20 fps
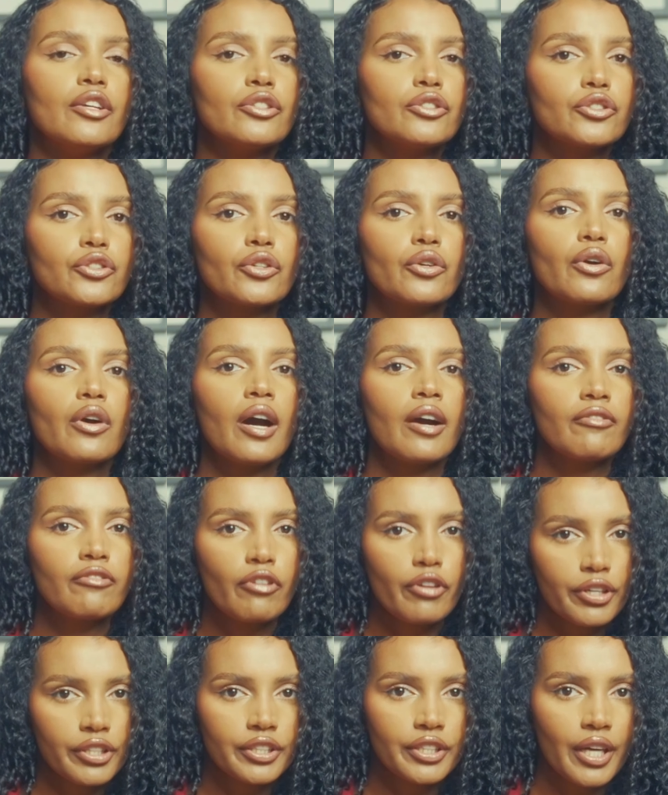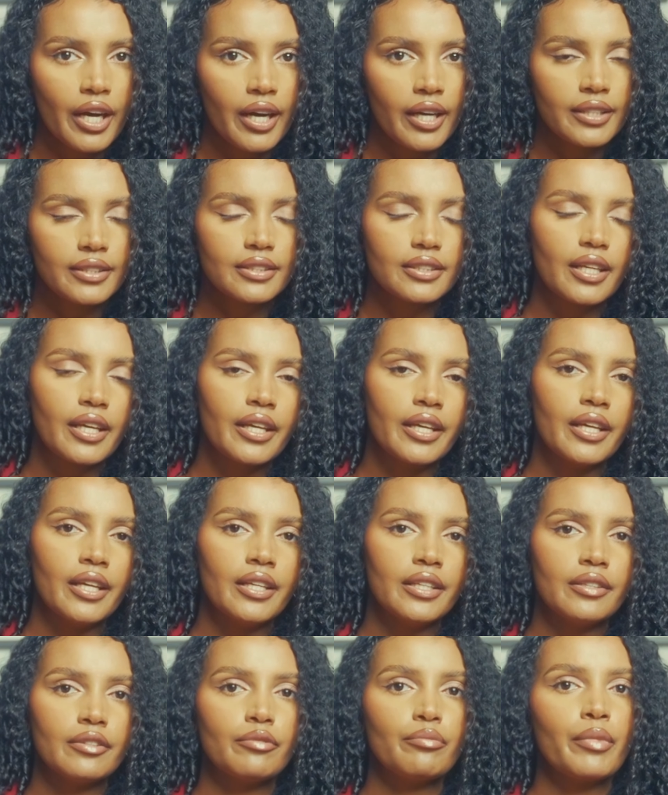So avoid that
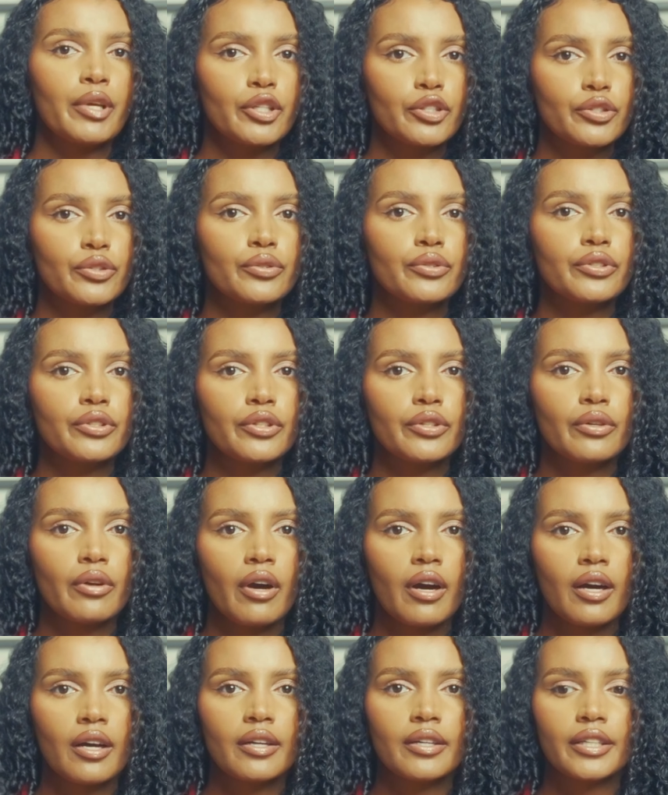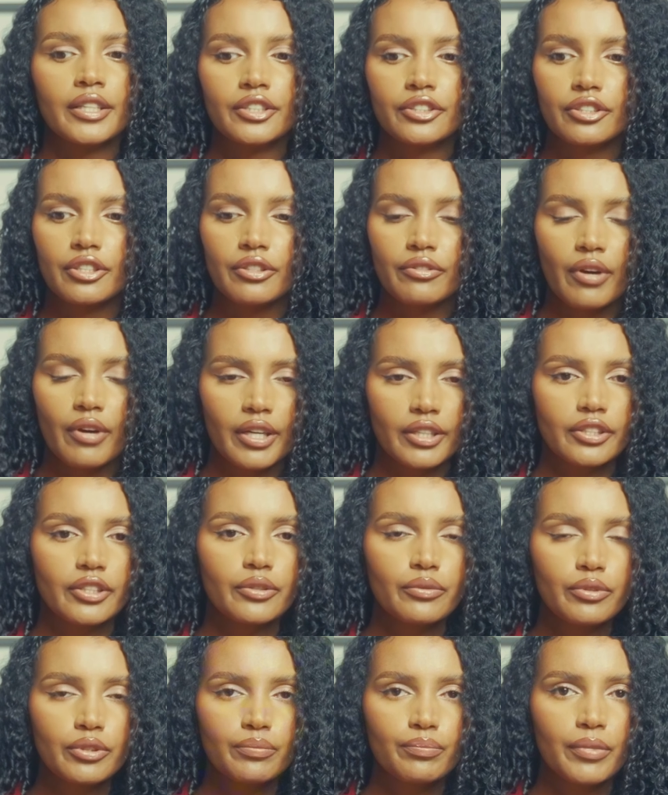and make sure you are interacting
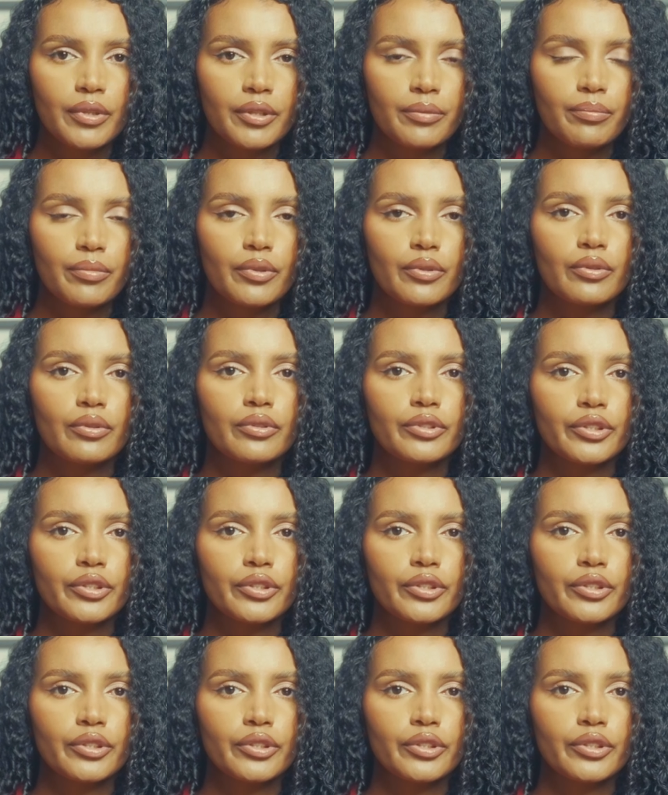with people,